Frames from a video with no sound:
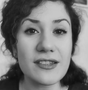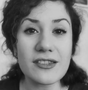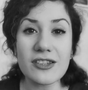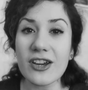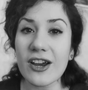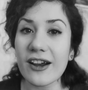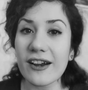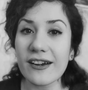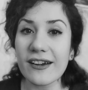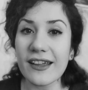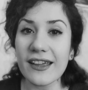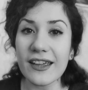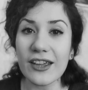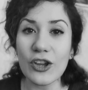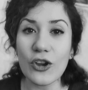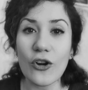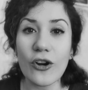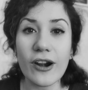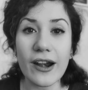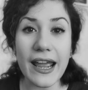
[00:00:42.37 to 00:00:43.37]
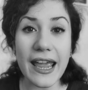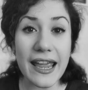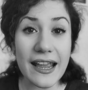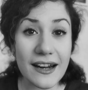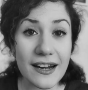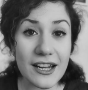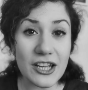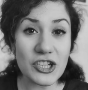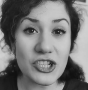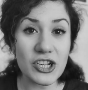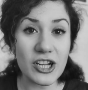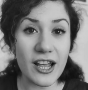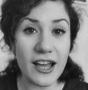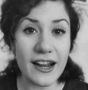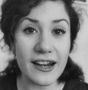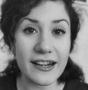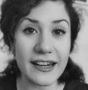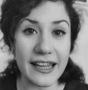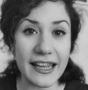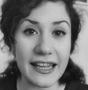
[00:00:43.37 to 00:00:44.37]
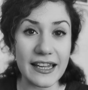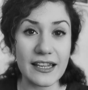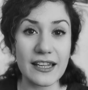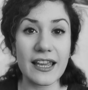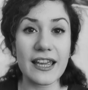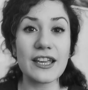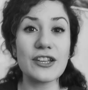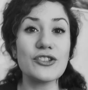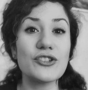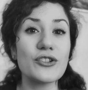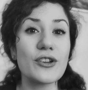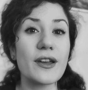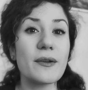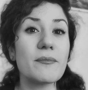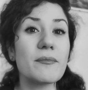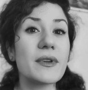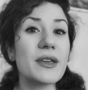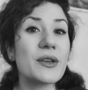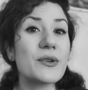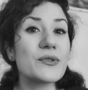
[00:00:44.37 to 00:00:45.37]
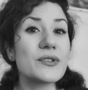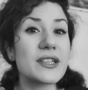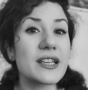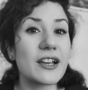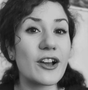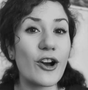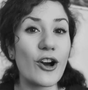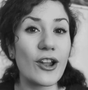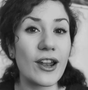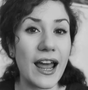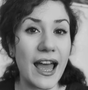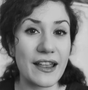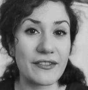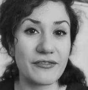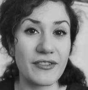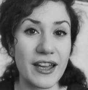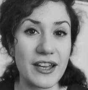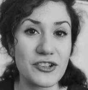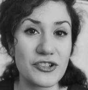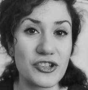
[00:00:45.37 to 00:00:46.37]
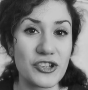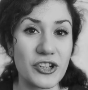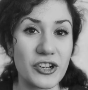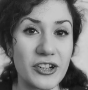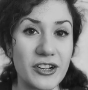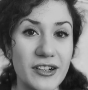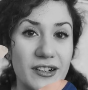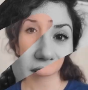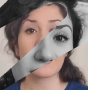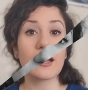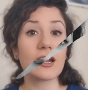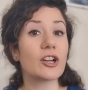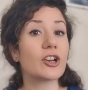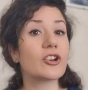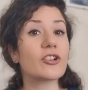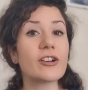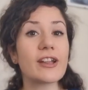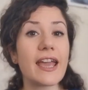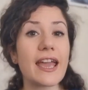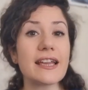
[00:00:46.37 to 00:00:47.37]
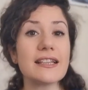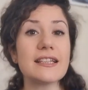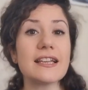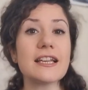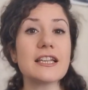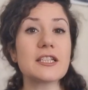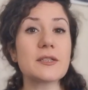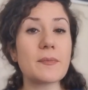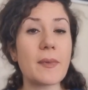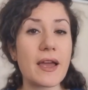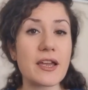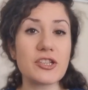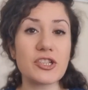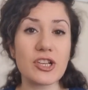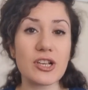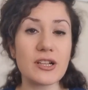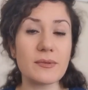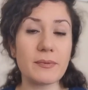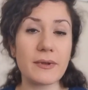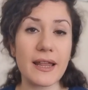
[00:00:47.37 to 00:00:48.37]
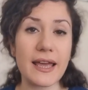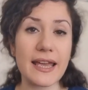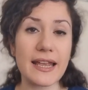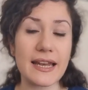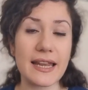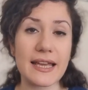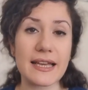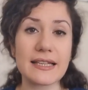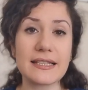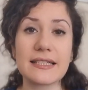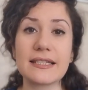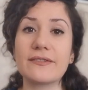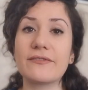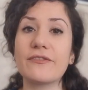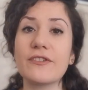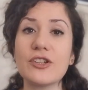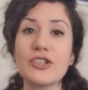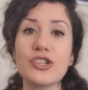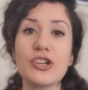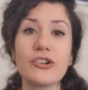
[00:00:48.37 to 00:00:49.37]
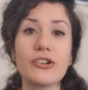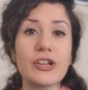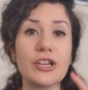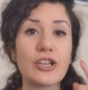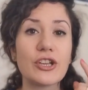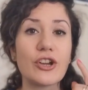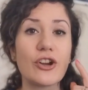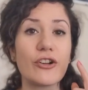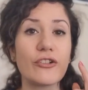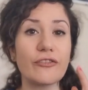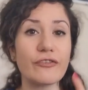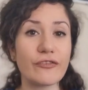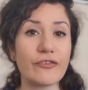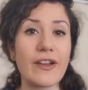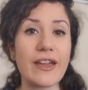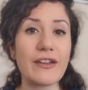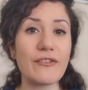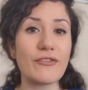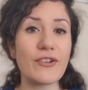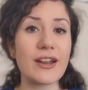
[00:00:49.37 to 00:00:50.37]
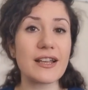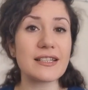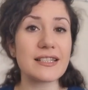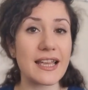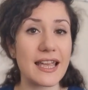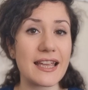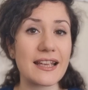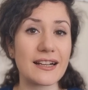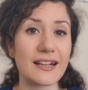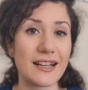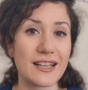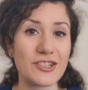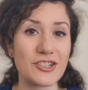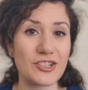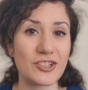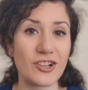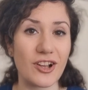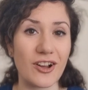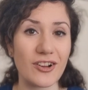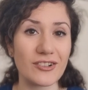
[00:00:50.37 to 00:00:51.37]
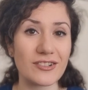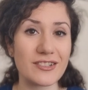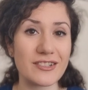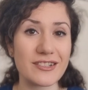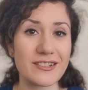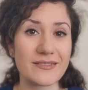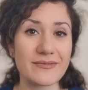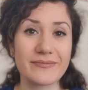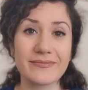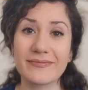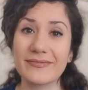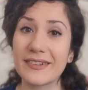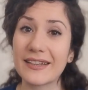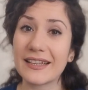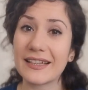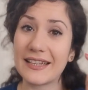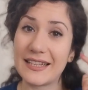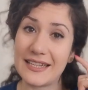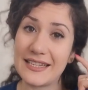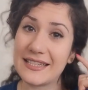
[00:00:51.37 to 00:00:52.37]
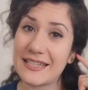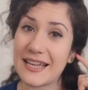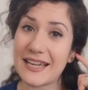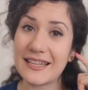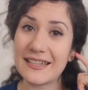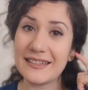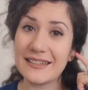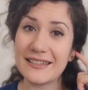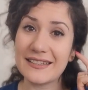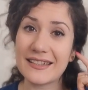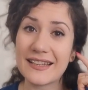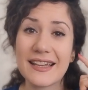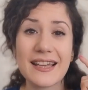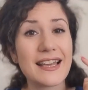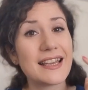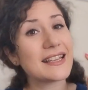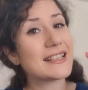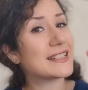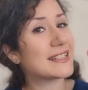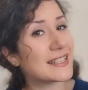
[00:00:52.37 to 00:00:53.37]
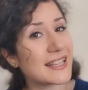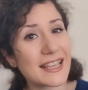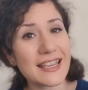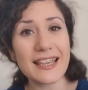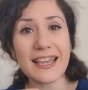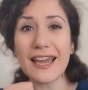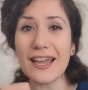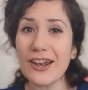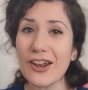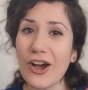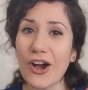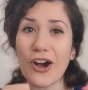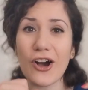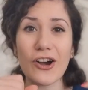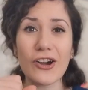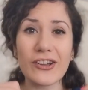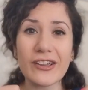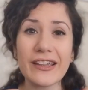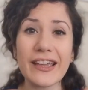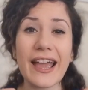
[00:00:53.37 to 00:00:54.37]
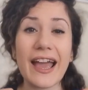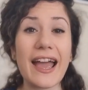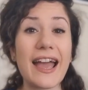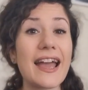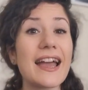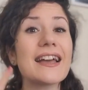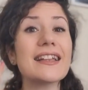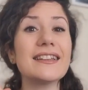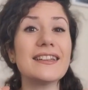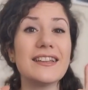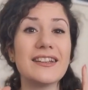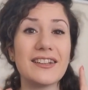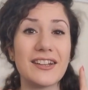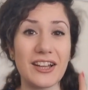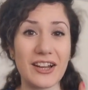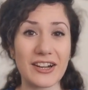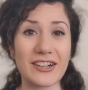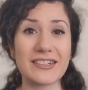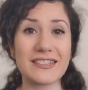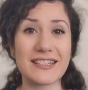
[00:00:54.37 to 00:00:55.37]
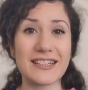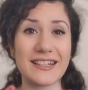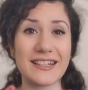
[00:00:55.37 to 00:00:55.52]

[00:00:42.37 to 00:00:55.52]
turning your English learning into a musical adventure. Create a special playlist featuring your favorite English songs. Listen, sing along, and learn the